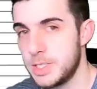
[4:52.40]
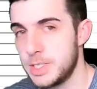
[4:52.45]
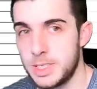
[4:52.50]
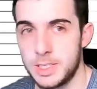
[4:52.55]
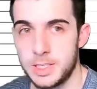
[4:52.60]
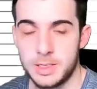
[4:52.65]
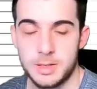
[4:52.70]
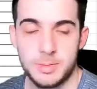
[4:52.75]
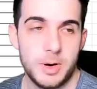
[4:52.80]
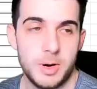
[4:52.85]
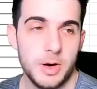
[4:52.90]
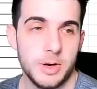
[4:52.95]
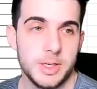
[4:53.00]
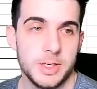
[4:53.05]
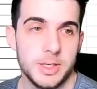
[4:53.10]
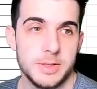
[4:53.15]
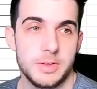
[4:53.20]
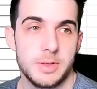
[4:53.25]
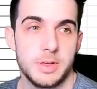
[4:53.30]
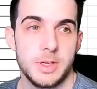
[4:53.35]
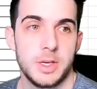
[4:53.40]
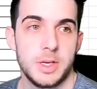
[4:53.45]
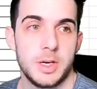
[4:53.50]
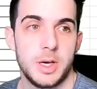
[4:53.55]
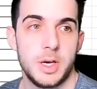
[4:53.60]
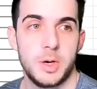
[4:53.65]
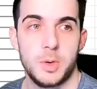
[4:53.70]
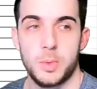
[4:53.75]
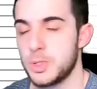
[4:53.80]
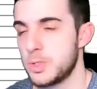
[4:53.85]
in the market,
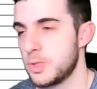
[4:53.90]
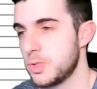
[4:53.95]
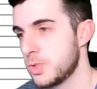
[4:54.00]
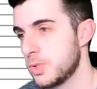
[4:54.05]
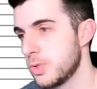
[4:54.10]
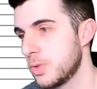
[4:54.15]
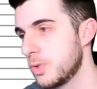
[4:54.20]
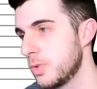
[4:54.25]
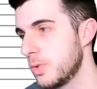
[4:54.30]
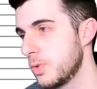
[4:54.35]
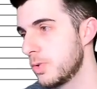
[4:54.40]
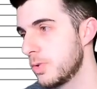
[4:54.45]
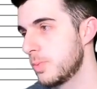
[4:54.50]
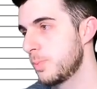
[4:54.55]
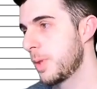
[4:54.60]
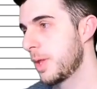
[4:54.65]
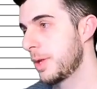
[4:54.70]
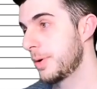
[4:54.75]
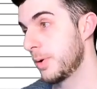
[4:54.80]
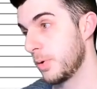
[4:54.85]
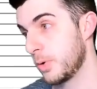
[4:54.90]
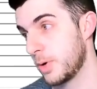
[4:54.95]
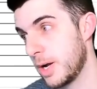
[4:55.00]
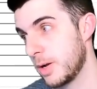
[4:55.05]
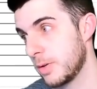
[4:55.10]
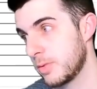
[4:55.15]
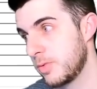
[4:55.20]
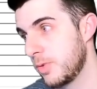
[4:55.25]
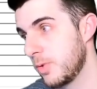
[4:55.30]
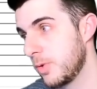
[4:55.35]
what you should do and look
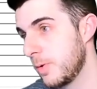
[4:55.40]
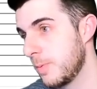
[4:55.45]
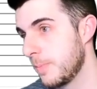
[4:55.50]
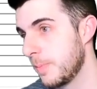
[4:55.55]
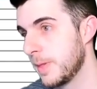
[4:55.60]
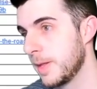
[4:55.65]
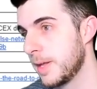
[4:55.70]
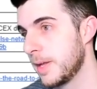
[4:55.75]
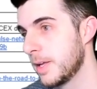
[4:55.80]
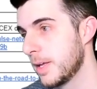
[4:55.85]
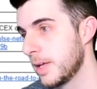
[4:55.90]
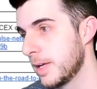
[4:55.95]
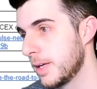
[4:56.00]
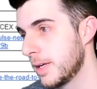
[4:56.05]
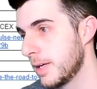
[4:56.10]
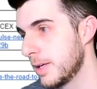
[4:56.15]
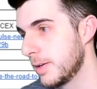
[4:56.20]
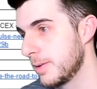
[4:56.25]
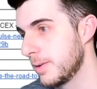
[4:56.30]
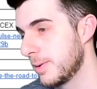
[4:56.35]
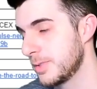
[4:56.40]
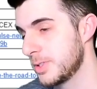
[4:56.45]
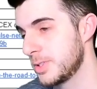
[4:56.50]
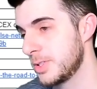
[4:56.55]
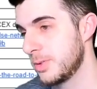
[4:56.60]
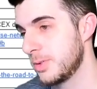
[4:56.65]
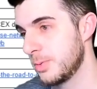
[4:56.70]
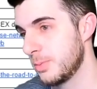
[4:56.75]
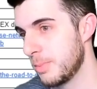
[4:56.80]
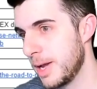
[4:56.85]
out for, obviously
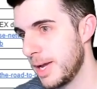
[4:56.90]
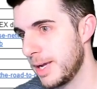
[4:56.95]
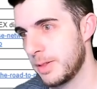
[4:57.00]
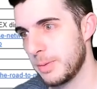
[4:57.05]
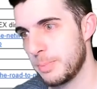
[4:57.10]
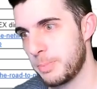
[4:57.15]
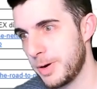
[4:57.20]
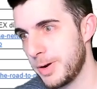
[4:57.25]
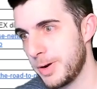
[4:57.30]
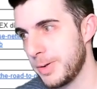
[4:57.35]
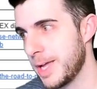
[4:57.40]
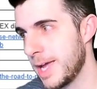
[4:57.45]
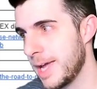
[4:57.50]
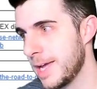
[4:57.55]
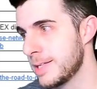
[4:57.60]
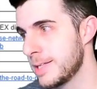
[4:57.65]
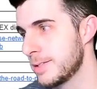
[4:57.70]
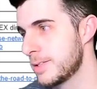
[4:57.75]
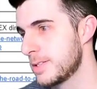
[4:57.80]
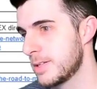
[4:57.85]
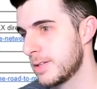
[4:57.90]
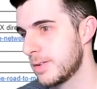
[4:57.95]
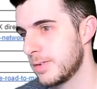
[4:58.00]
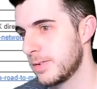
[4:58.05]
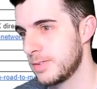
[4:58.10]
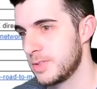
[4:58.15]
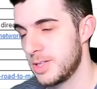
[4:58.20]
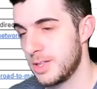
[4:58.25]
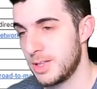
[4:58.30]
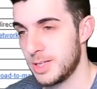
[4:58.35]
to make the pro gains.
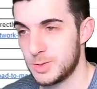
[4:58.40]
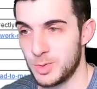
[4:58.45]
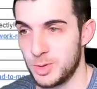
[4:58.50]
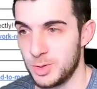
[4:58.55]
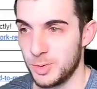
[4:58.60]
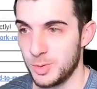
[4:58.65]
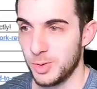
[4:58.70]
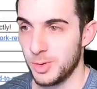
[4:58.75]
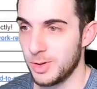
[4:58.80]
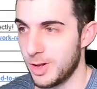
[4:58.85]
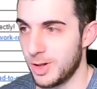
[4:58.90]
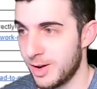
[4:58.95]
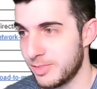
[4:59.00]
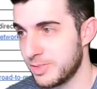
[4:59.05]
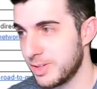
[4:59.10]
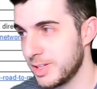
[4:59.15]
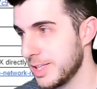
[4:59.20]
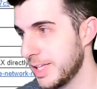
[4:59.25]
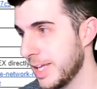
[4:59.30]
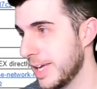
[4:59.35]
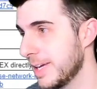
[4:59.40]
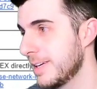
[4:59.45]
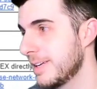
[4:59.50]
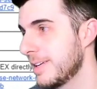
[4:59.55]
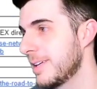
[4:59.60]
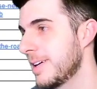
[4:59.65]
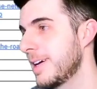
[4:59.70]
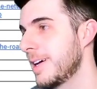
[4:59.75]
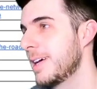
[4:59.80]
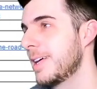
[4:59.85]
Obviously that's what we're all after in the
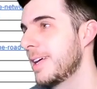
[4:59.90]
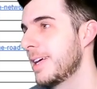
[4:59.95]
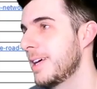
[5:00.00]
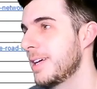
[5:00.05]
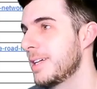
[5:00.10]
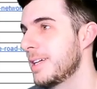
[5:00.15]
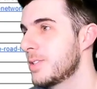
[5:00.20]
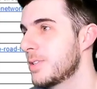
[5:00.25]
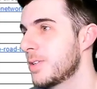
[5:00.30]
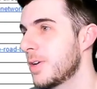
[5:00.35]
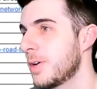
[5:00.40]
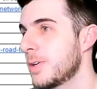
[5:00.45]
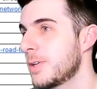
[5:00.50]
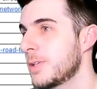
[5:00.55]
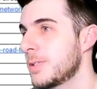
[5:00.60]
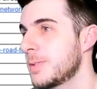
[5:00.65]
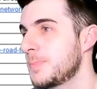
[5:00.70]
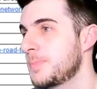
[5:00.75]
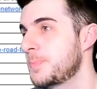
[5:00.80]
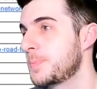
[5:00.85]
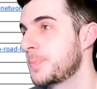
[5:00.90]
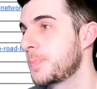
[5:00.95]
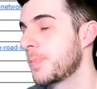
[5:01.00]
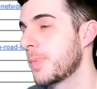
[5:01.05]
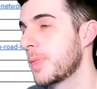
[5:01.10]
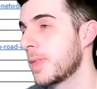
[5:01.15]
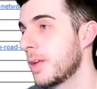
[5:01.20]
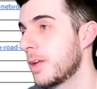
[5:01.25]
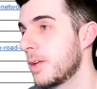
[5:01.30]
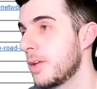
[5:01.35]
end. So
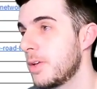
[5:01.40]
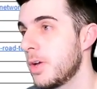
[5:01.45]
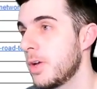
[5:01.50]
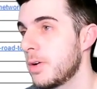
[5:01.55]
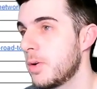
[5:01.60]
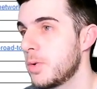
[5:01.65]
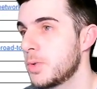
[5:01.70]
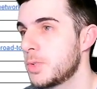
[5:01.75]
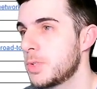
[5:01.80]
yeah, also